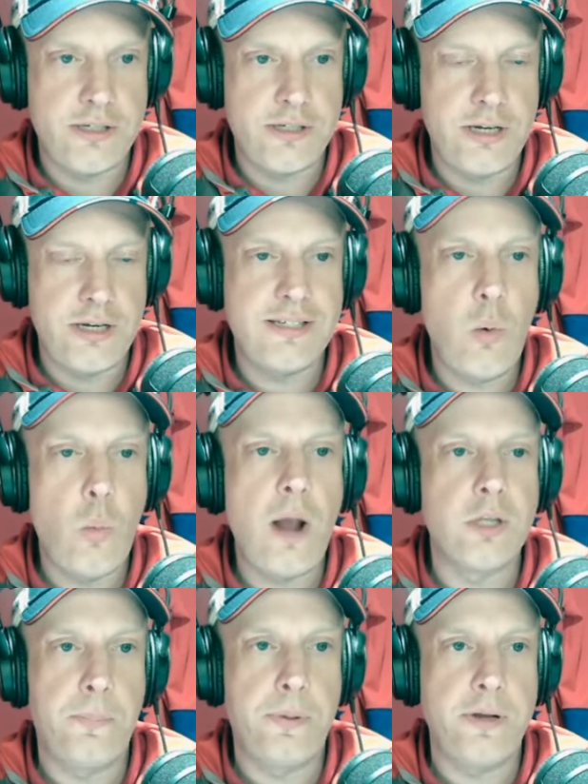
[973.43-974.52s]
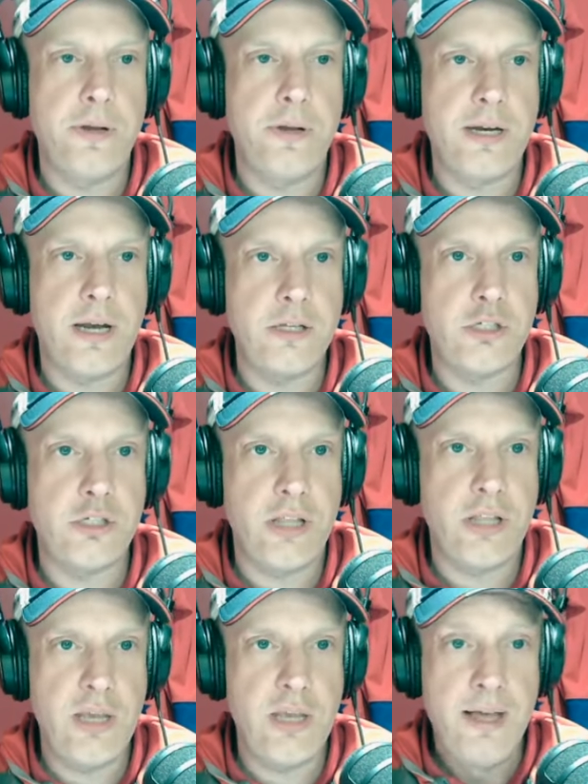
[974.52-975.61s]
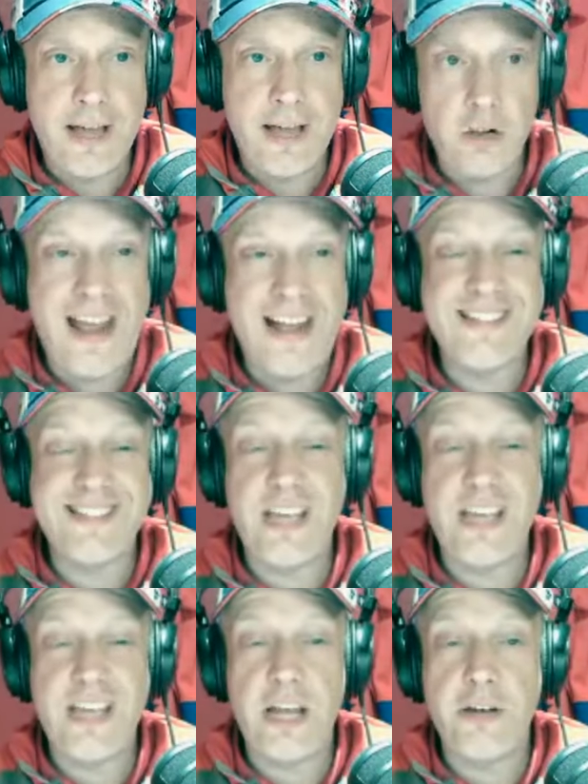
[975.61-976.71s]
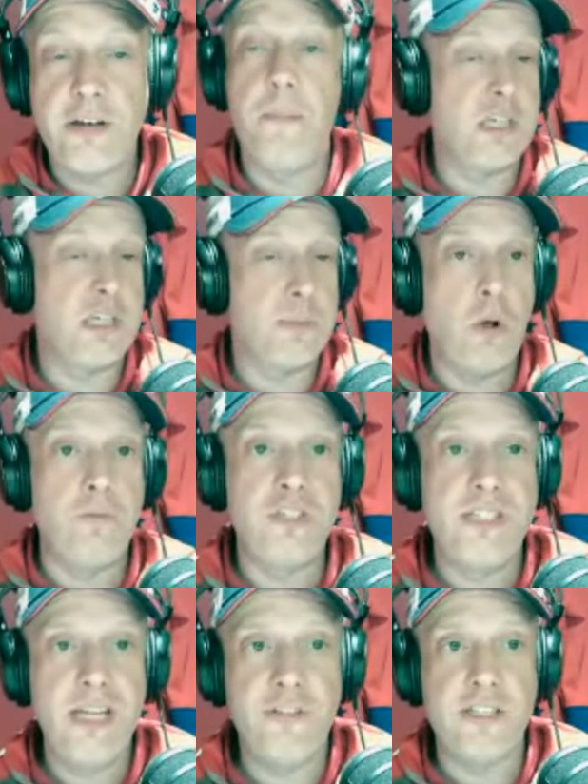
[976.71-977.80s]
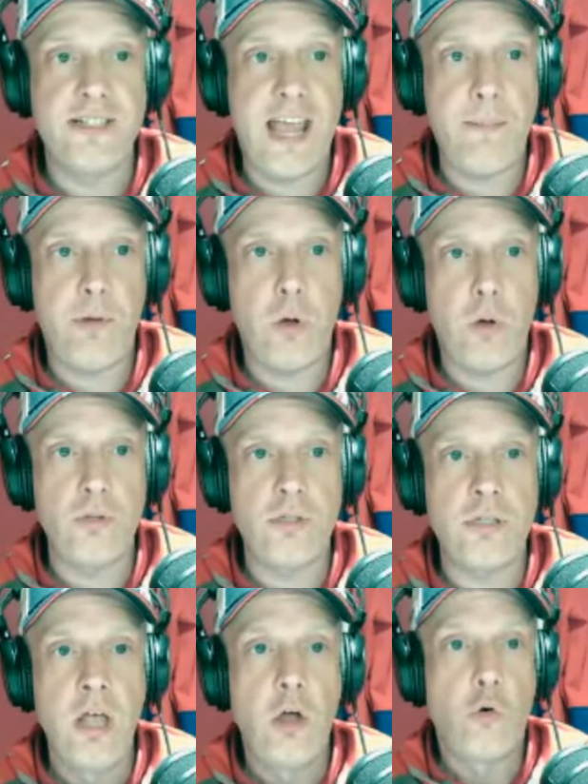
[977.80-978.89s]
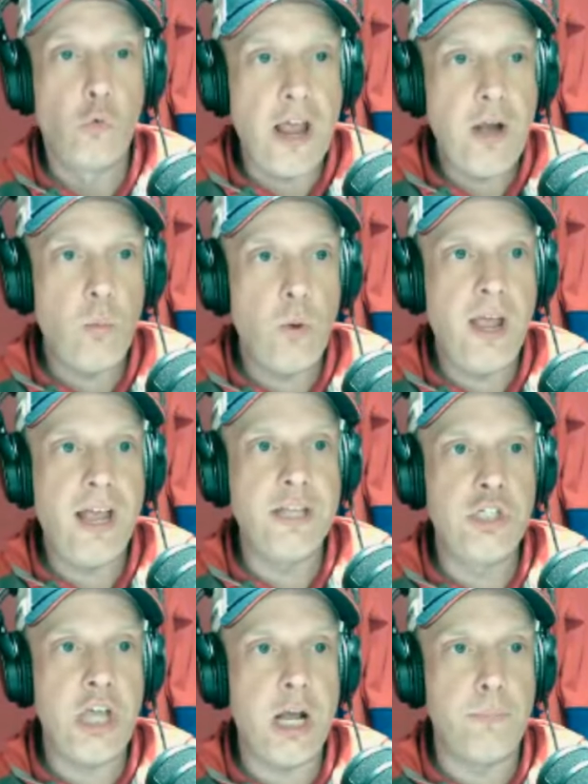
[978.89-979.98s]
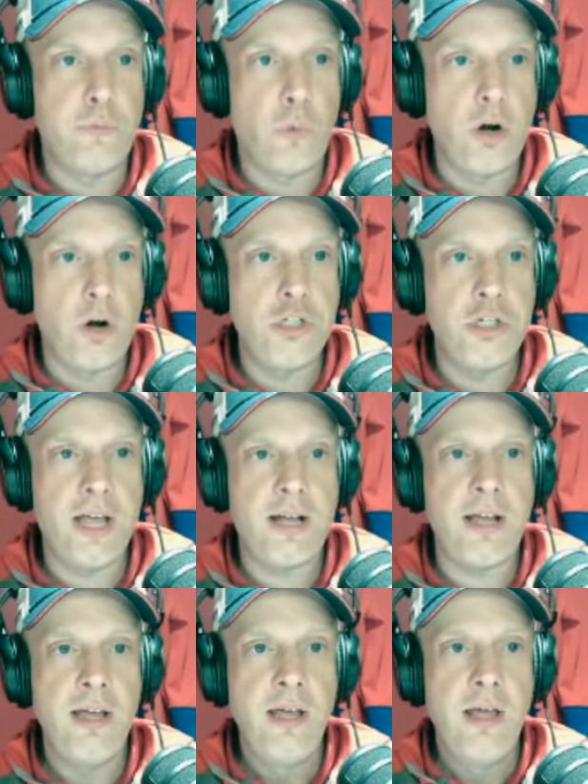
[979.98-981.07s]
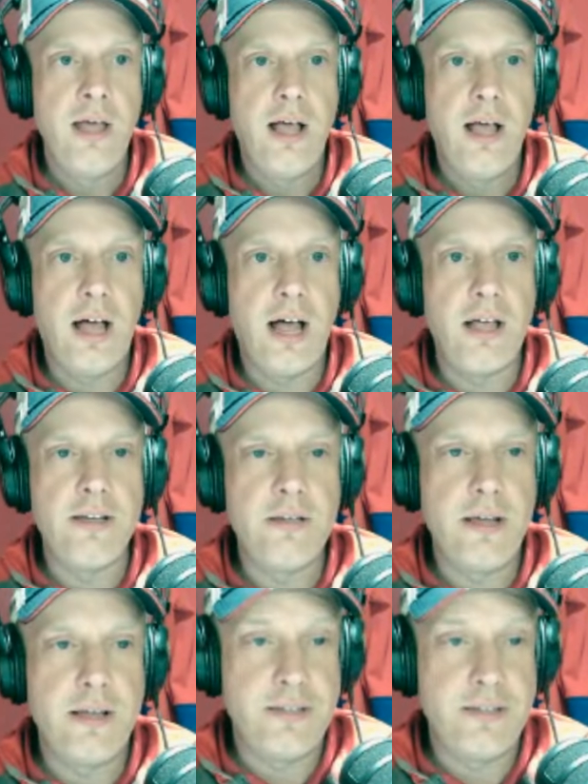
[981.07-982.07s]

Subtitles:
list here and see what players those could potentially be. Taking a look at center, I spoke of Steven Stamkos, right wing Jacob Voracek,